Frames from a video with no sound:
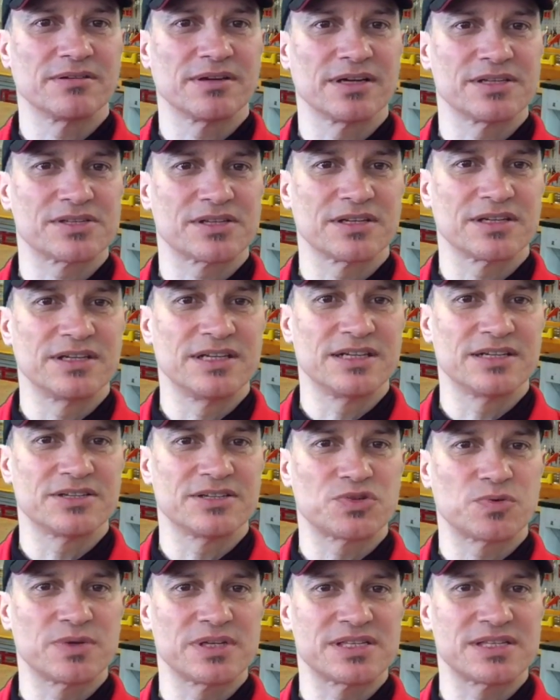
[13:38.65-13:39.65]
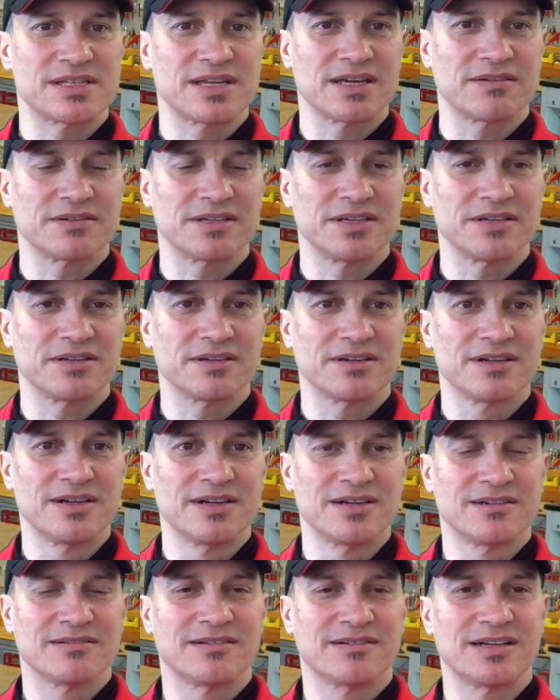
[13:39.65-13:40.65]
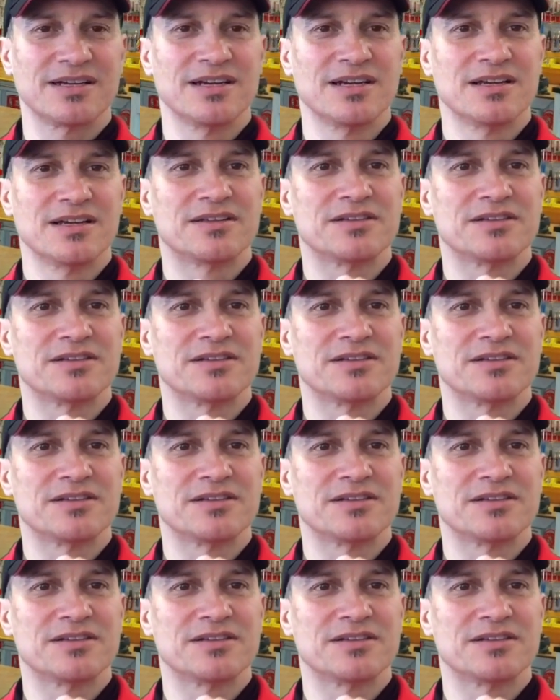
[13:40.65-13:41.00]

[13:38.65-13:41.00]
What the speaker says: all right, it's going to need a twist down here, right?